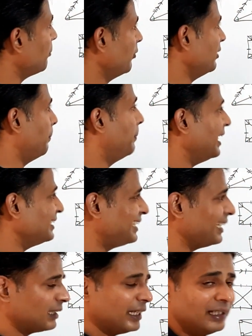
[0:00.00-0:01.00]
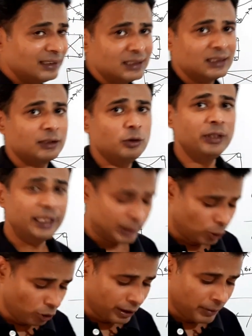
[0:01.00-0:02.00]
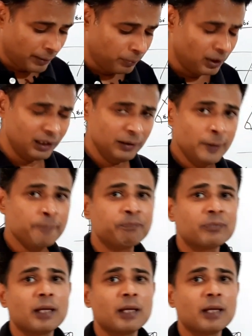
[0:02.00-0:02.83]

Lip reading: of the basic things you need to remember